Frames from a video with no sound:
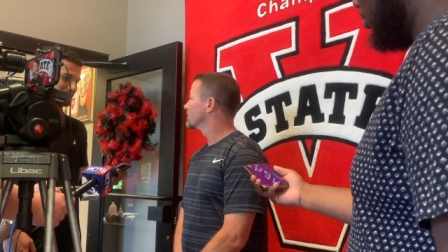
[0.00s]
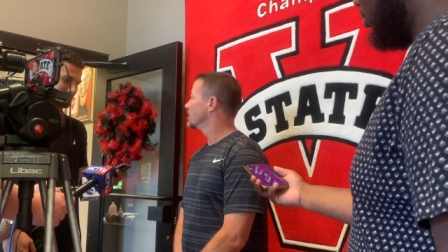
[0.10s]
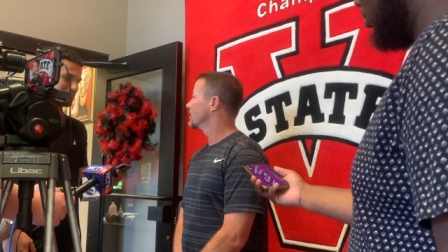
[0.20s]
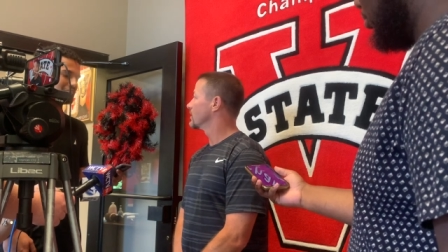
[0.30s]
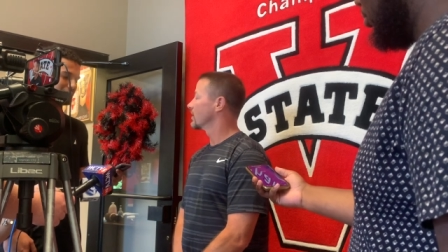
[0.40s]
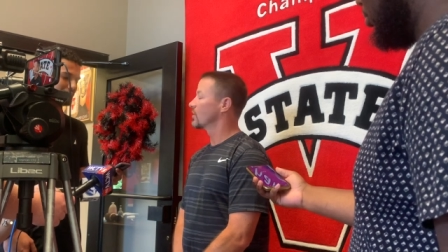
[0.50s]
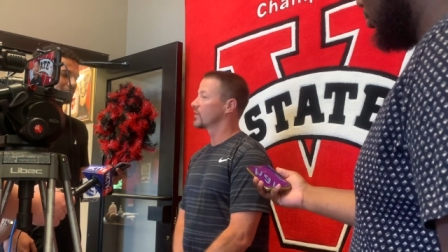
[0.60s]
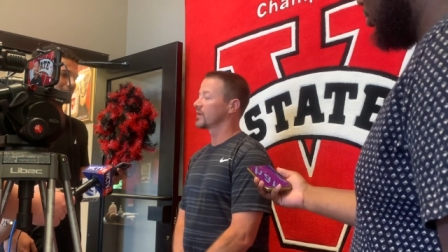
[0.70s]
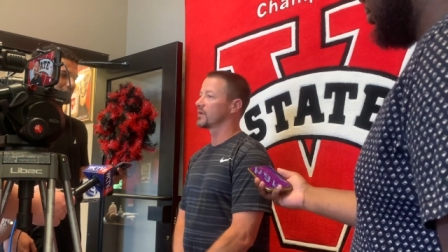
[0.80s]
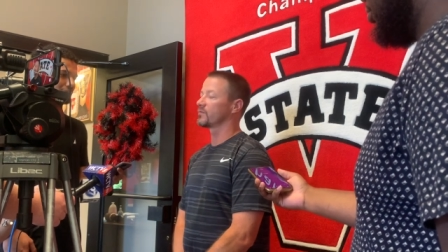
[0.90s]
you know,
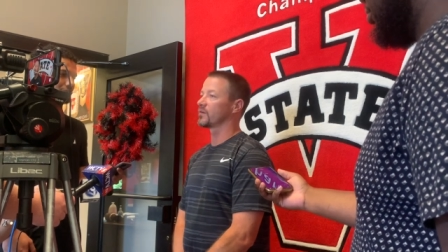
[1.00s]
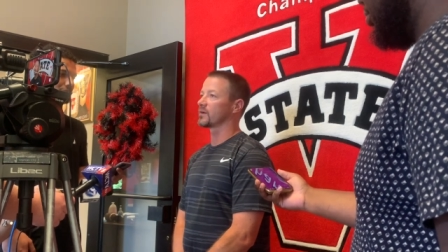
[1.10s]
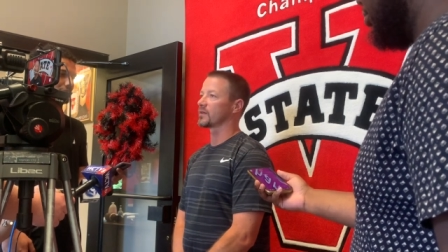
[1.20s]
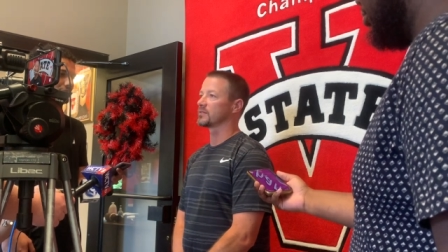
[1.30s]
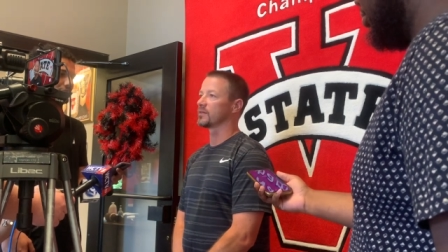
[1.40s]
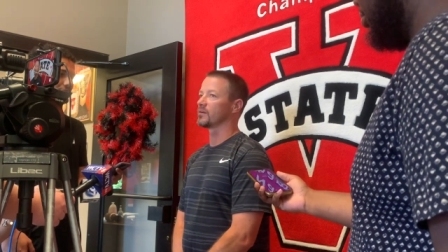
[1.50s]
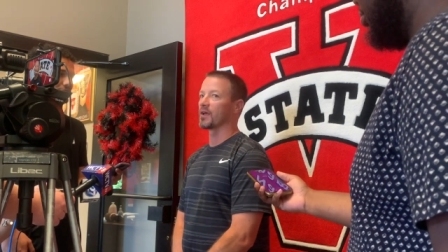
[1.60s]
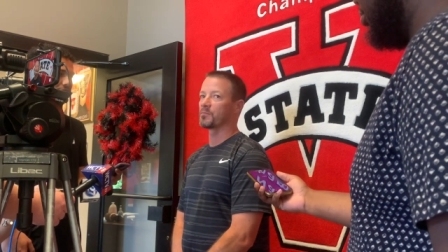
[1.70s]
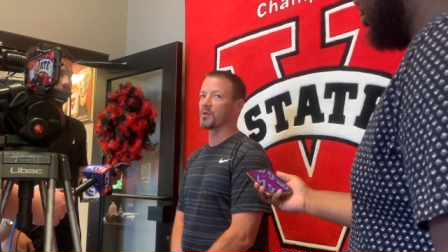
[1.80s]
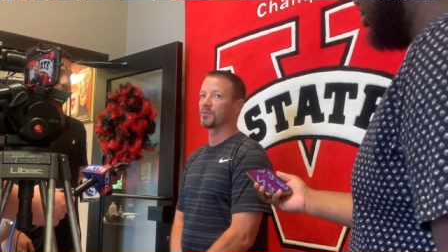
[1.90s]
and if you're going to continue to
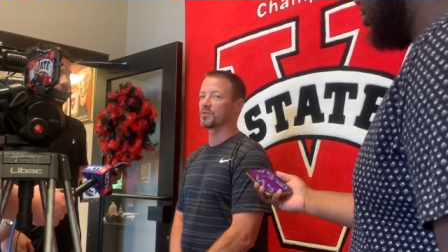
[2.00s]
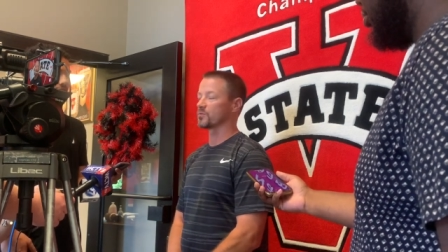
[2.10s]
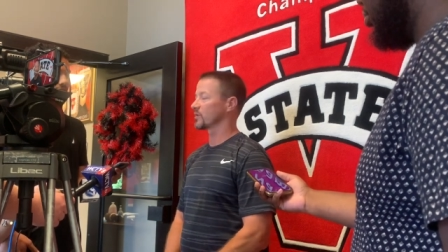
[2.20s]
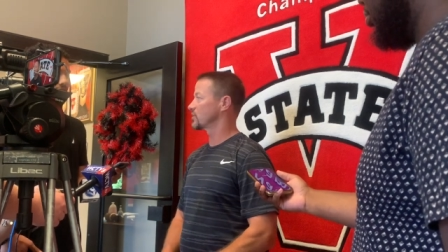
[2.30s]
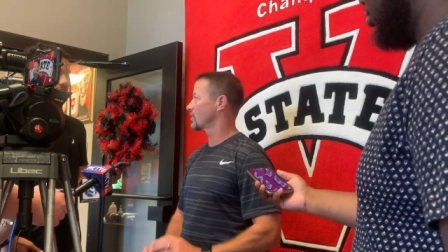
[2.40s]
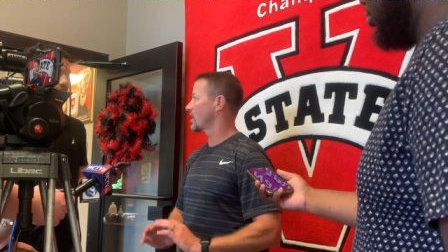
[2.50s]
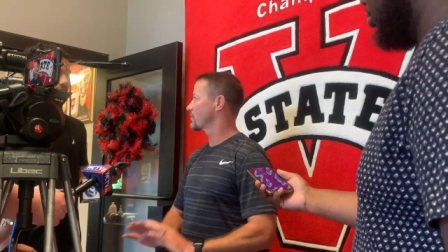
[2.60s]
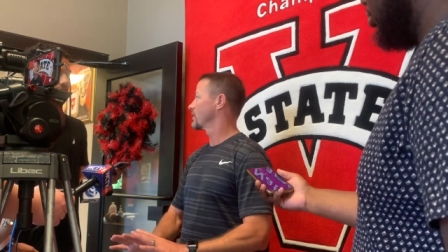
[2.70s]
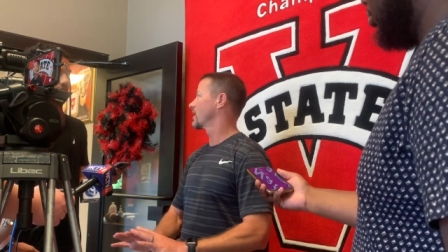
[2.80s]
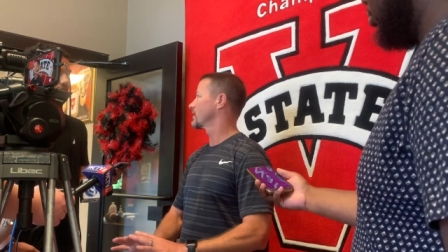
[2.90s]
have people just really drop
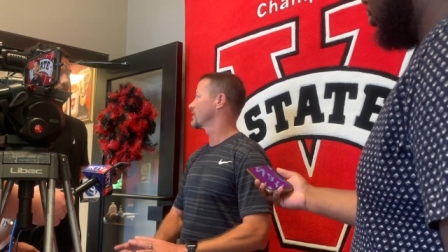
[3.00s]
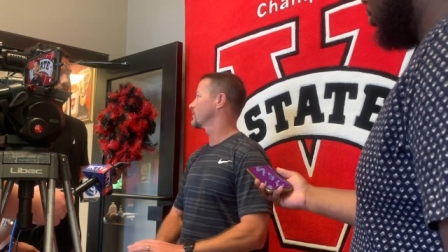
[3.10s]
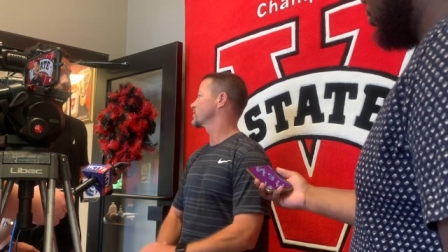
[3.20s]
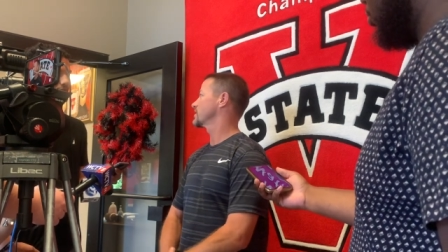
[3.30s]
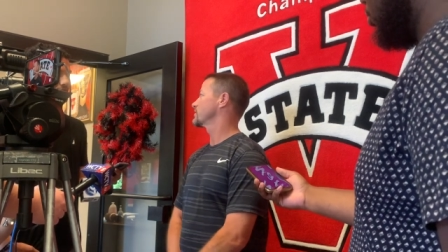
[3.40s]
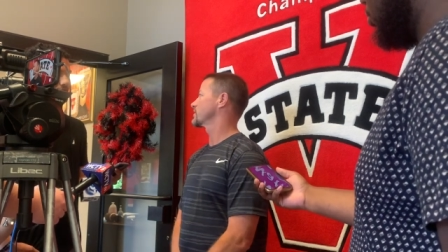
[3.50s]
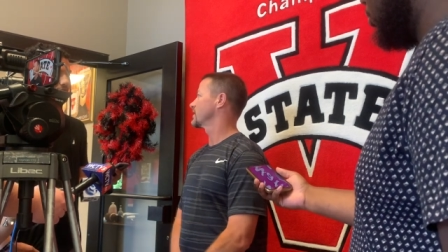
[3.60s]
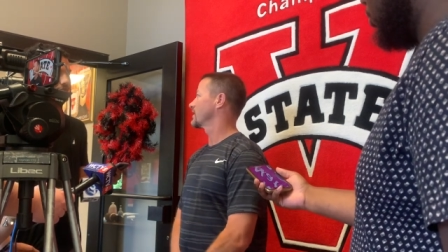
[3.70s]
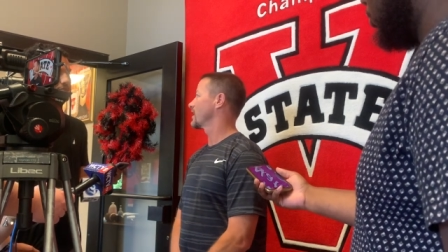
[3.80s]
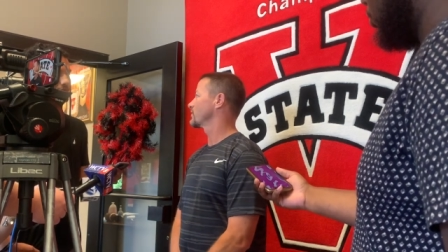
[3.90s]
and not let the receivers
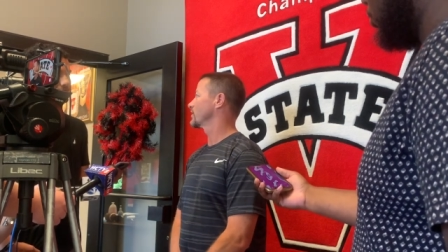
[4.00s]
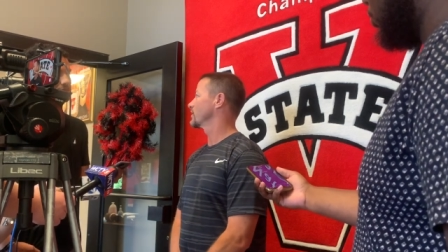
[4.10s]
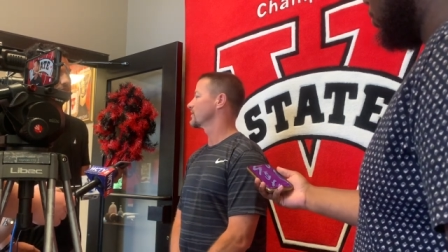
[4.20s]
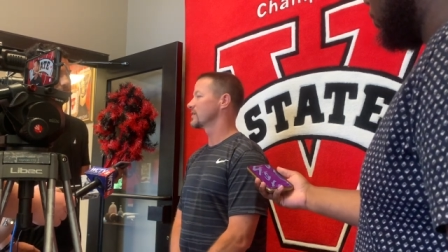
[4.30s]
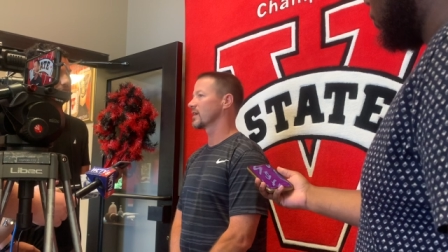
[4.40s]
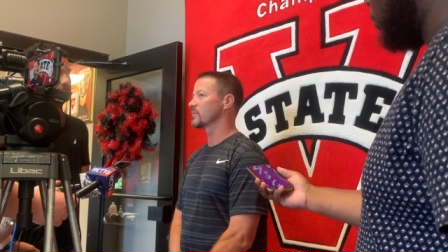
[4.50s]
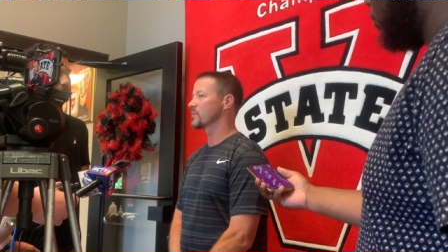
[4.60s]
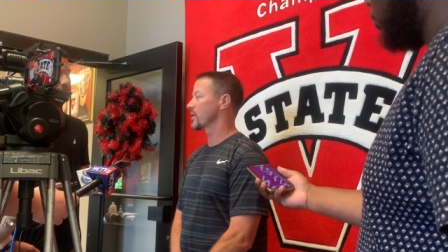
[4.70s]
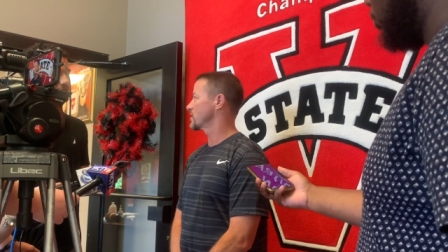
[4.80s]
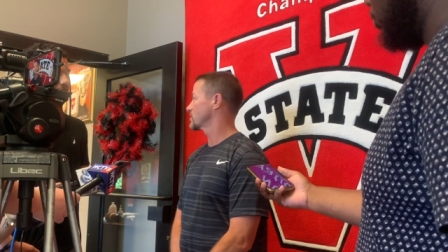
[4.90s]
get downfield, then you got to be
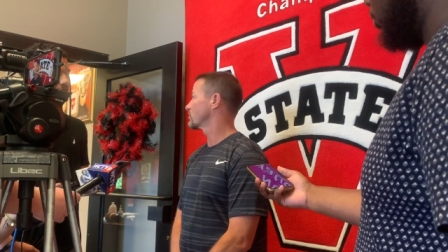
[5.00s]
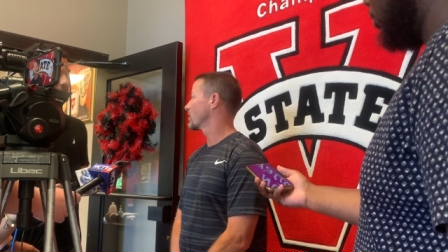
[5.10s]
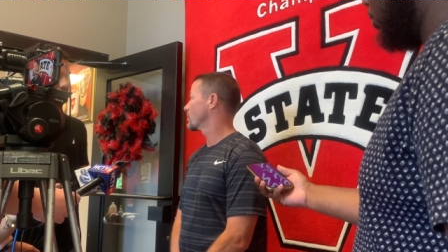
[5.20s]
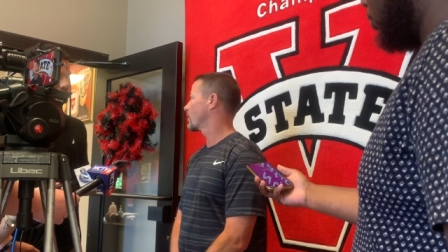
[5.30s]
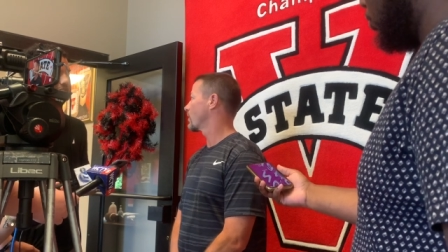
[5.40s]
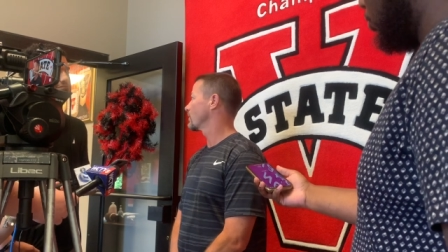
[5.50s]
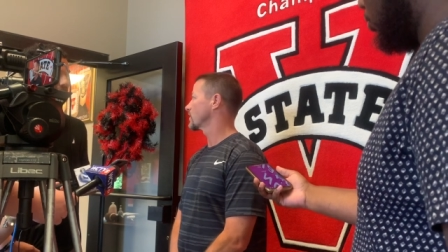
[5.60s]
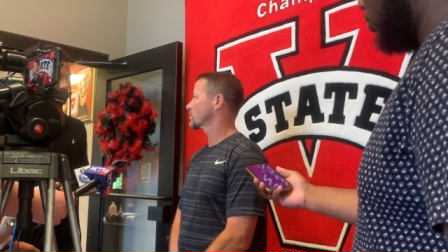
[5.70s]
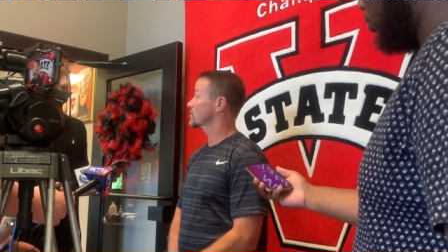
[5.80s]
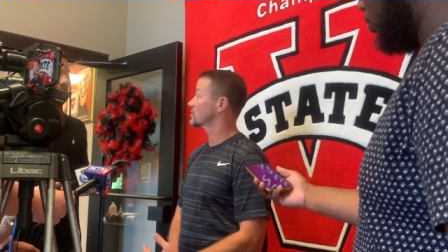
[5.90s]
patient and run the ball, and
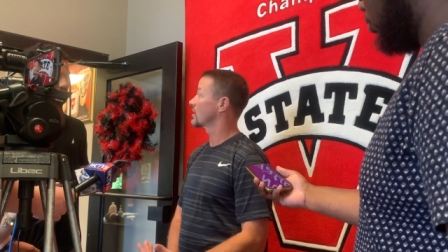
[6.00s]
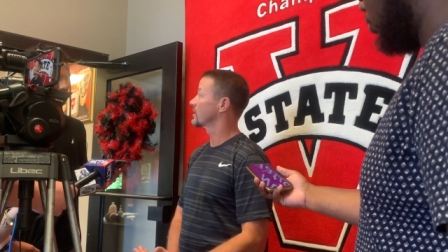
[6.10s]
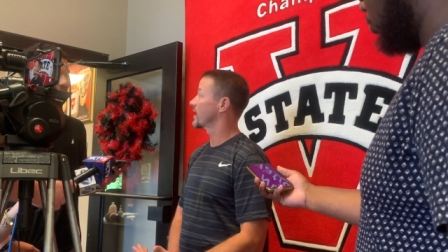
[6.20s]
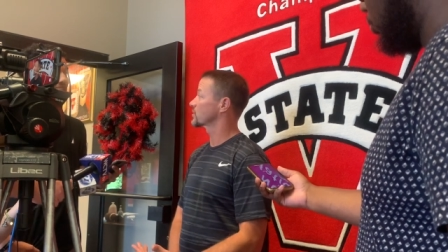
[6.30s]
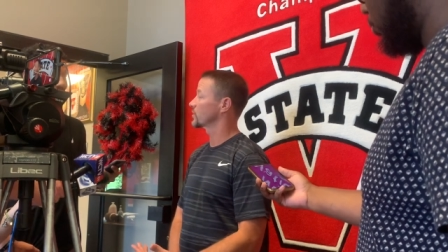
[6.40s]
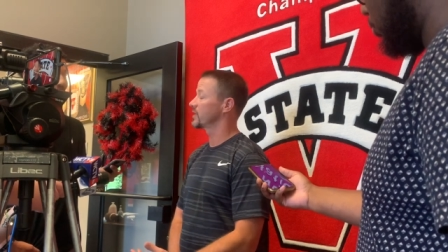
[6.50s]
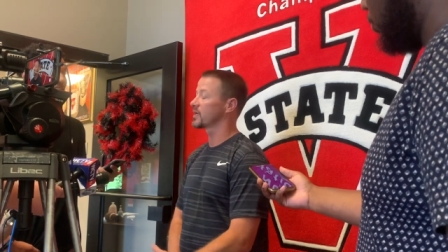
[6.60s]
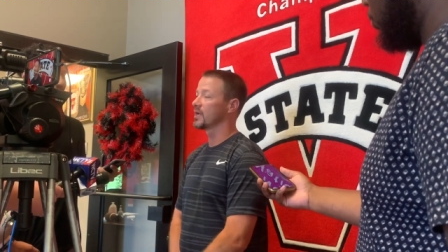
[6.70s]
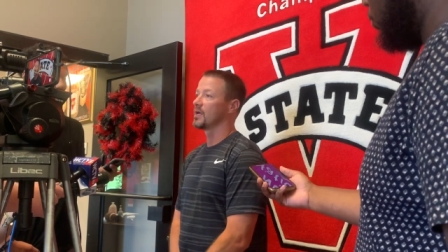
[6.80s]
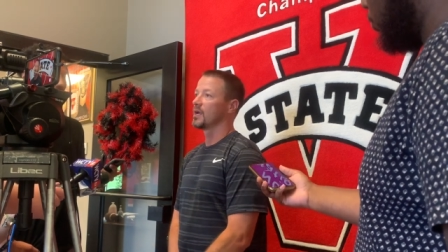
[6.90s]
that's what you saw last week.